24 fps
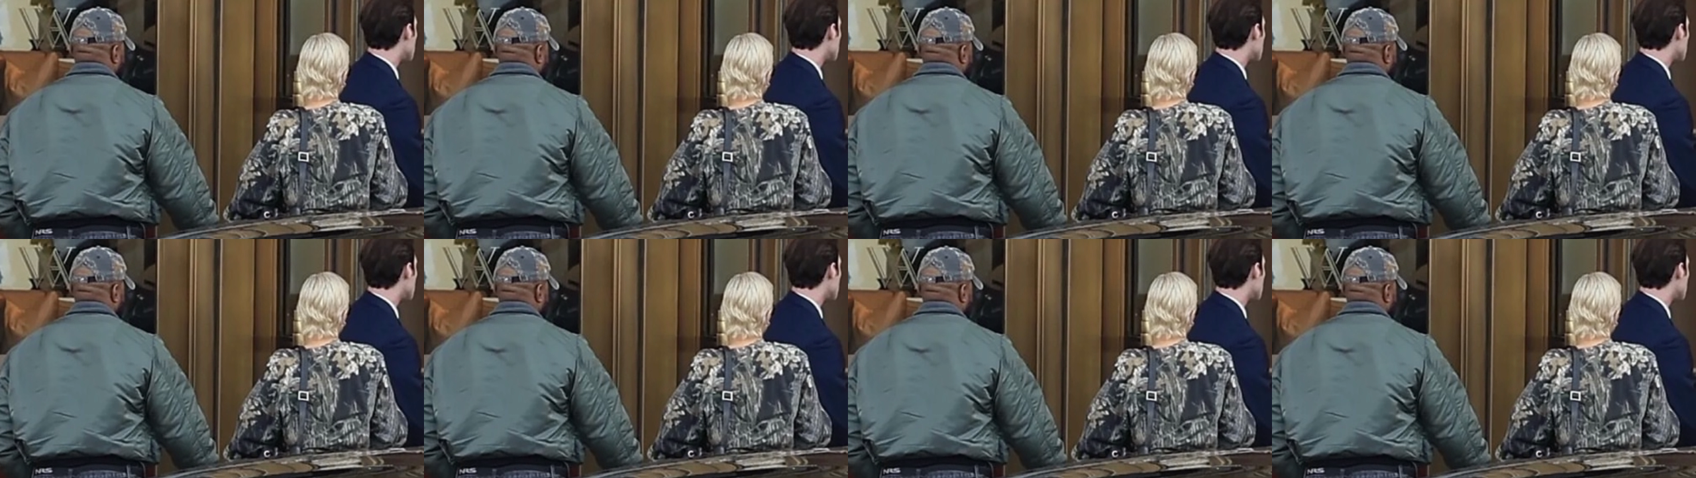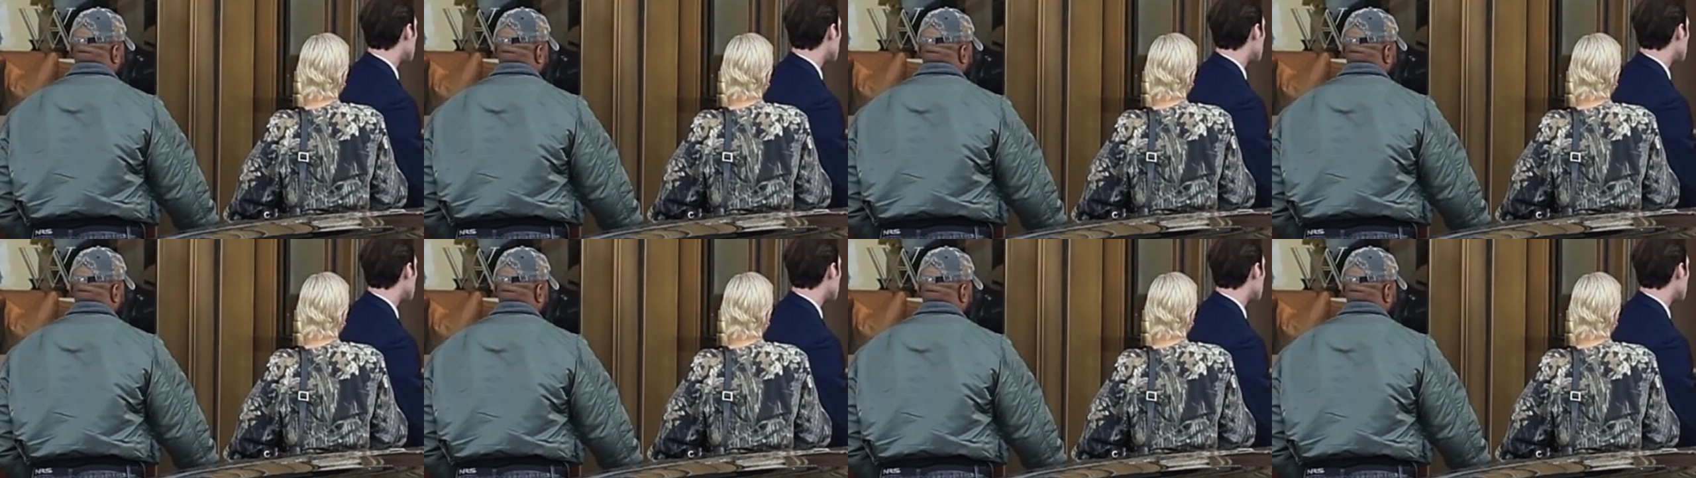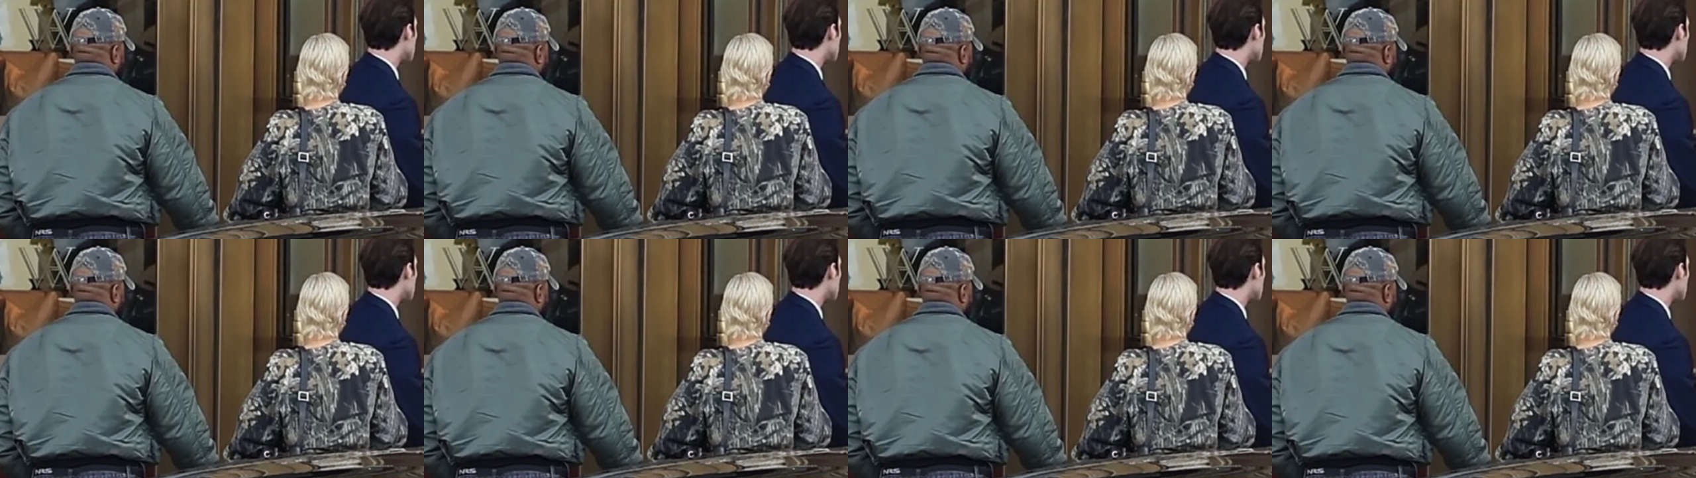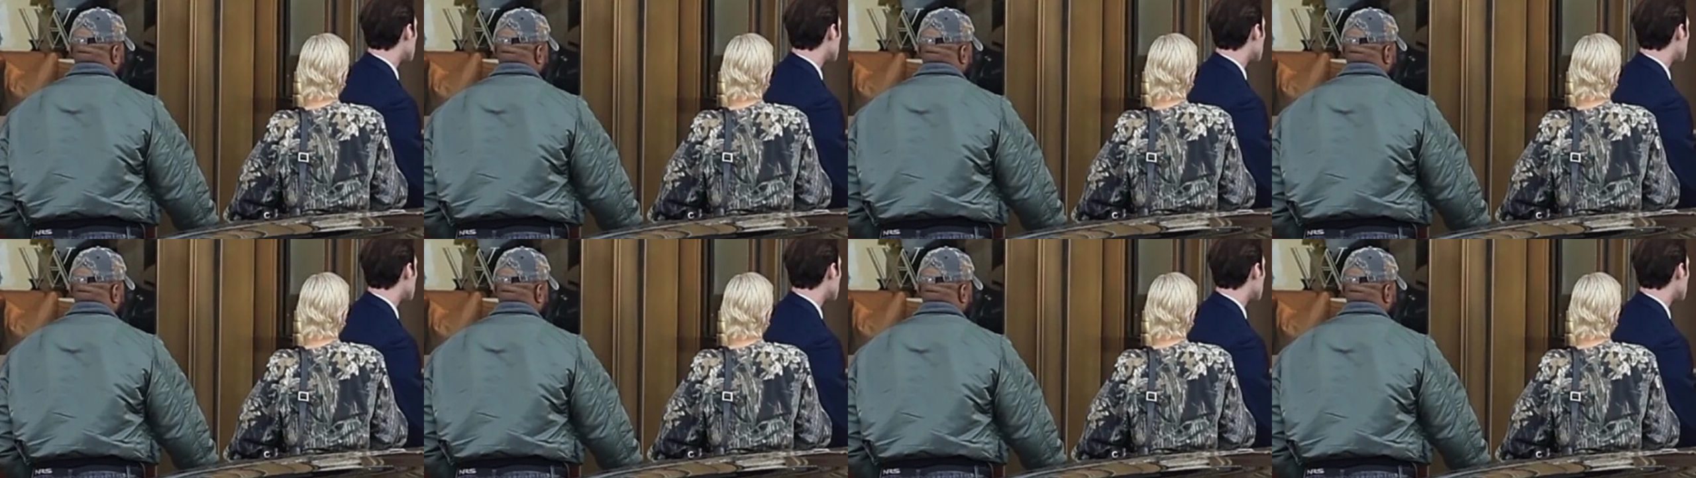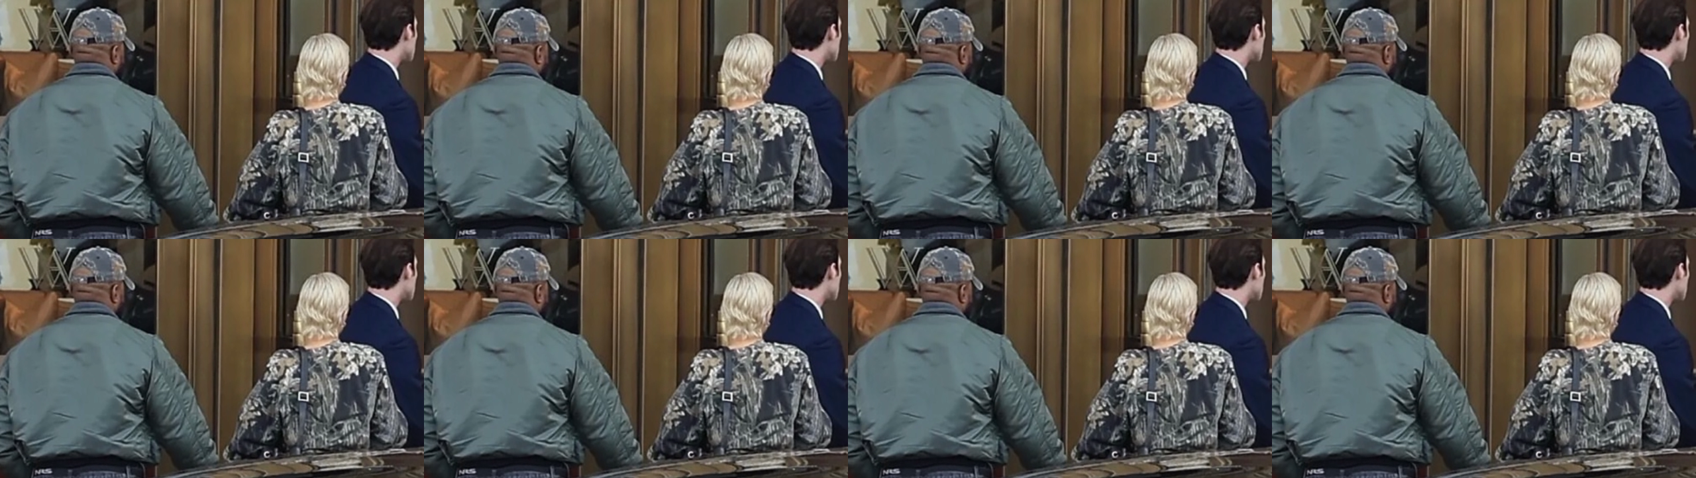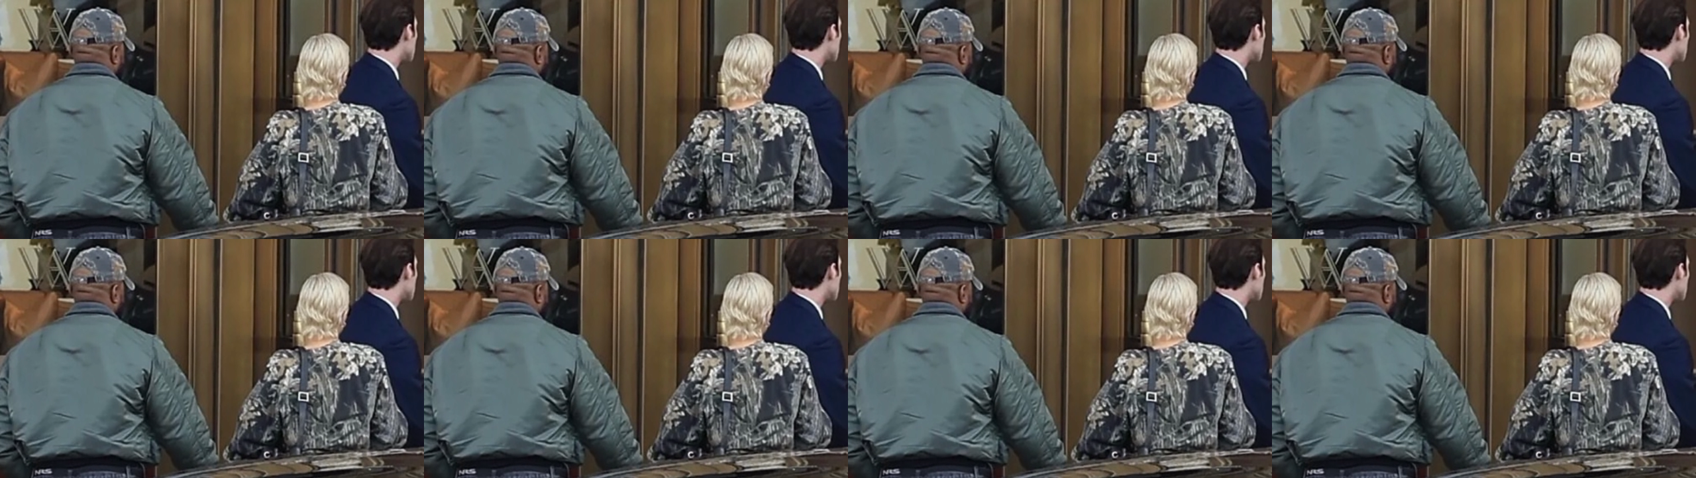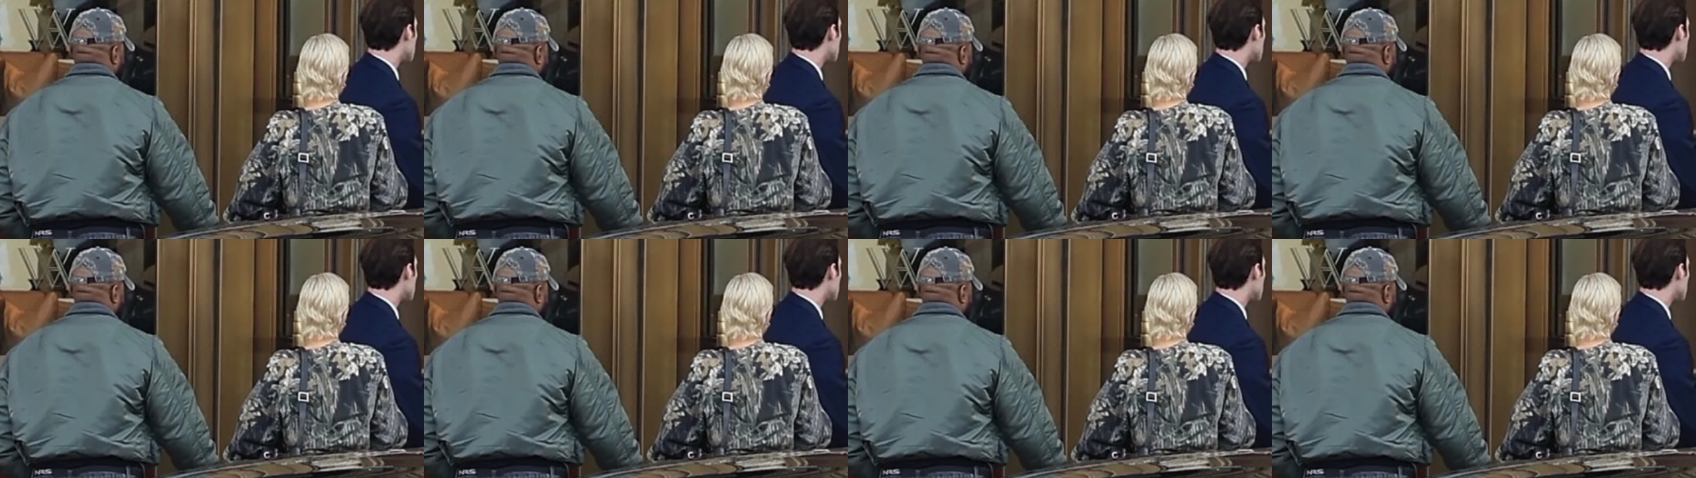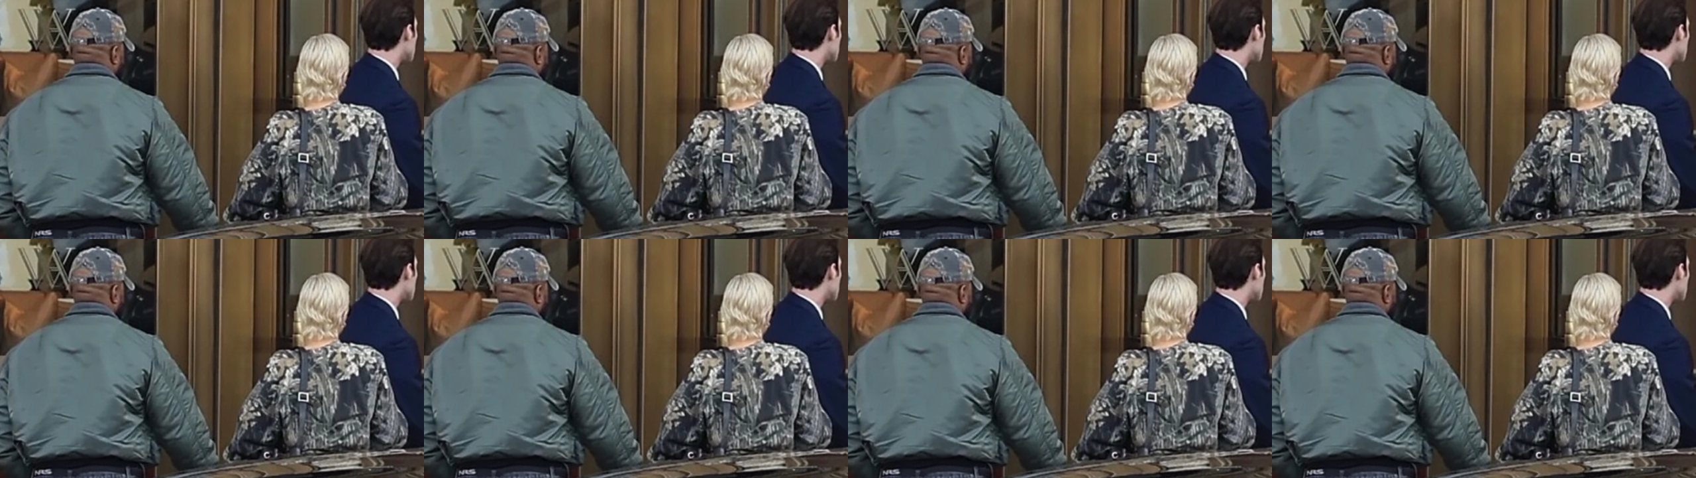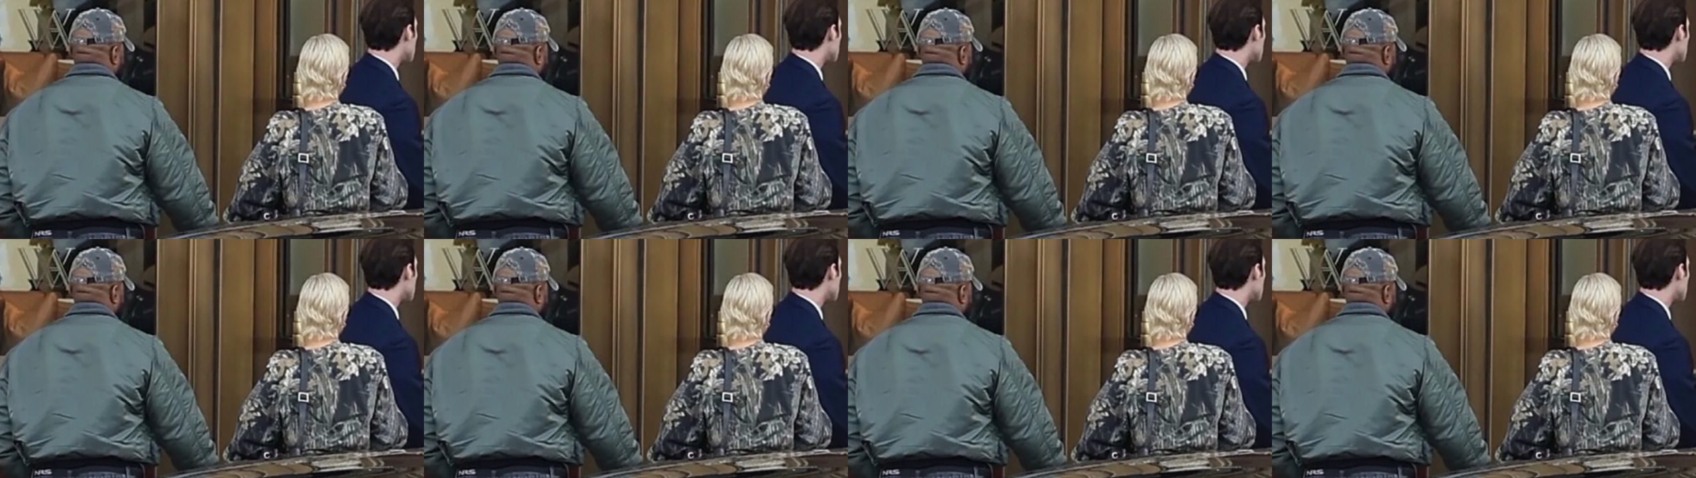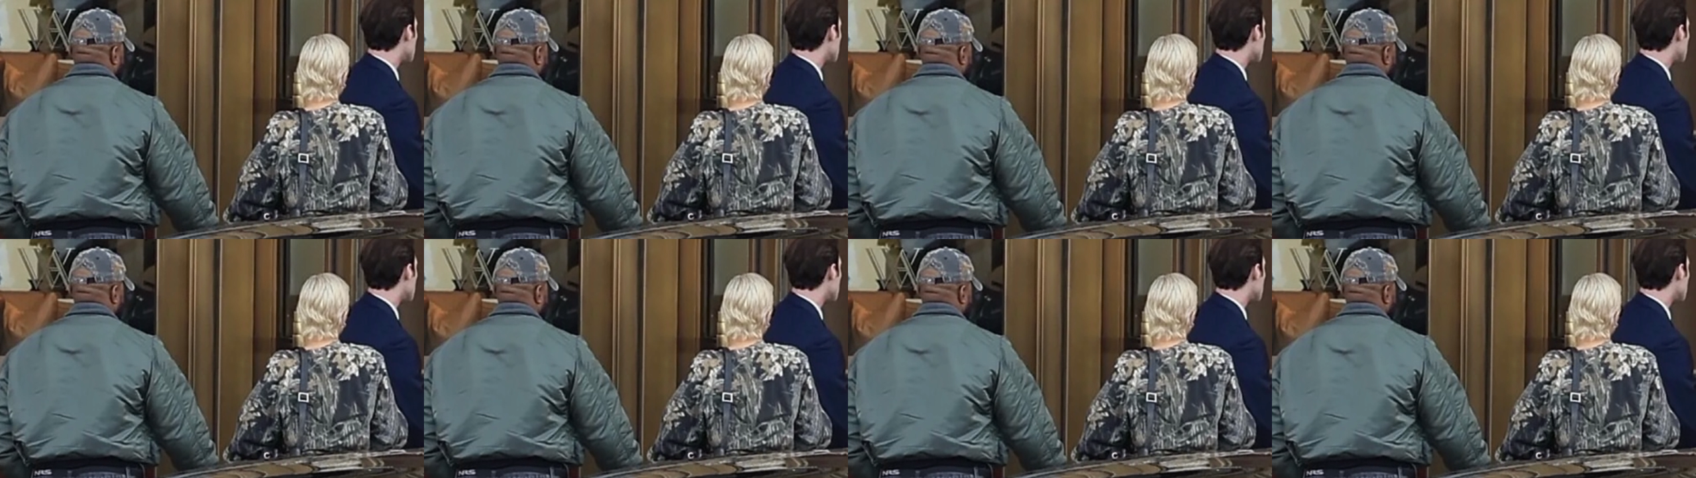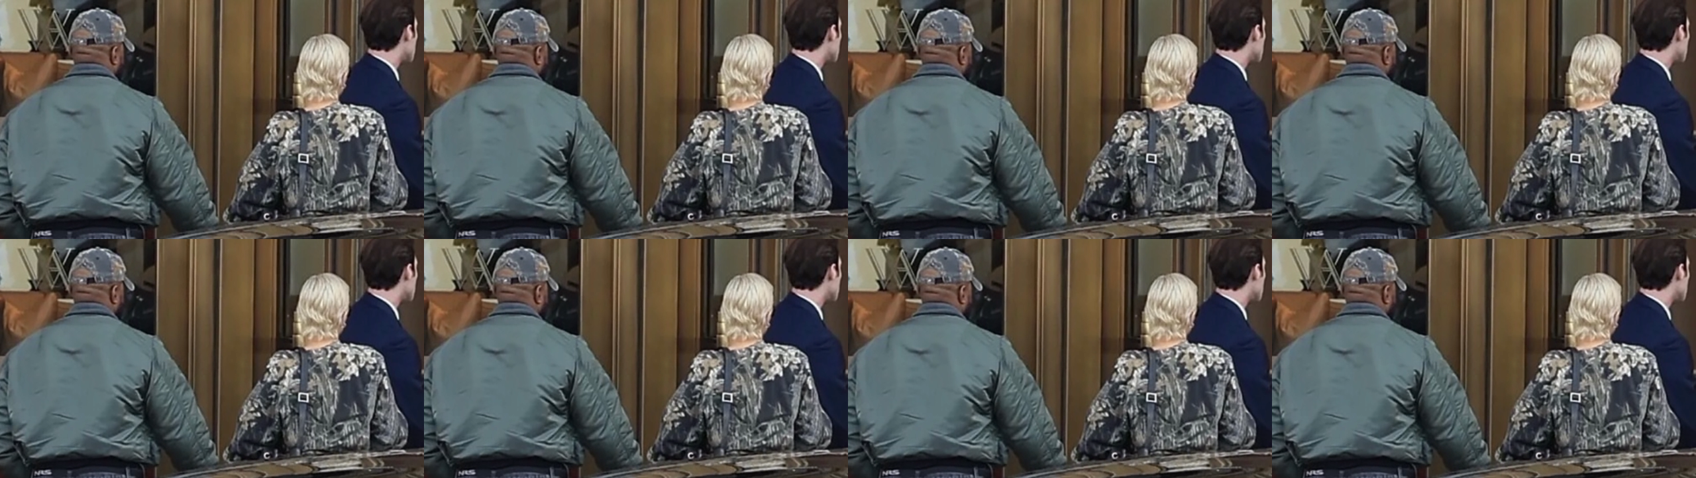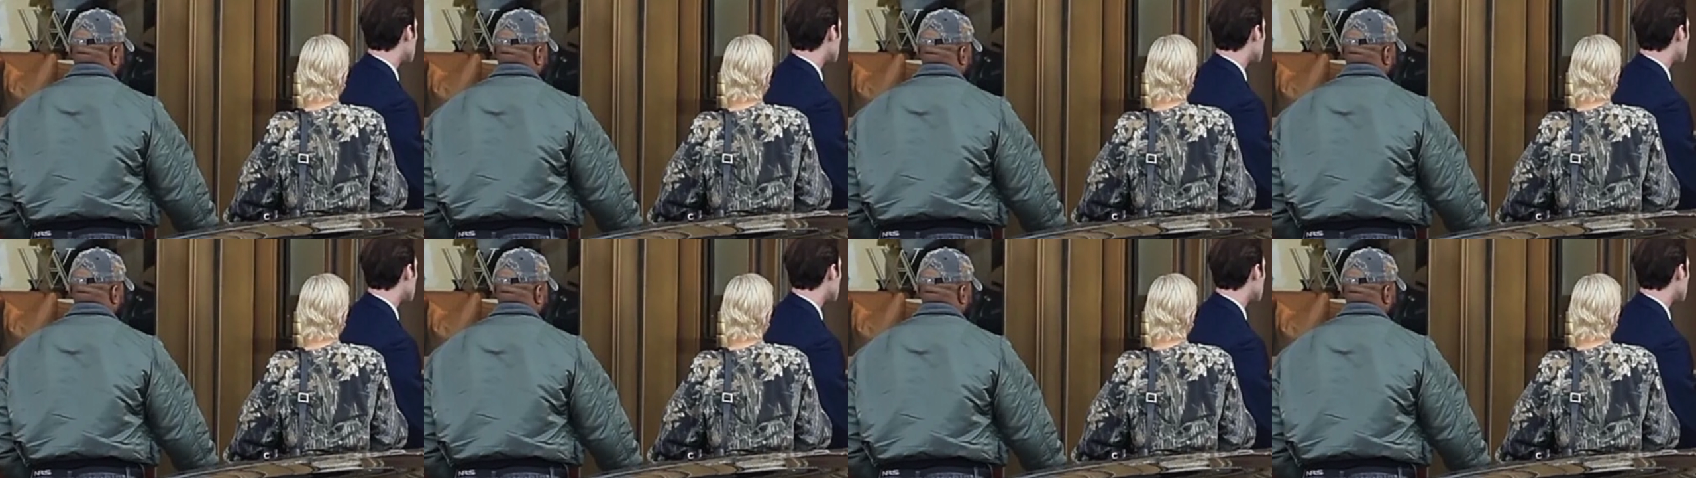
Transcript: No face is visible, so there are no lips to read.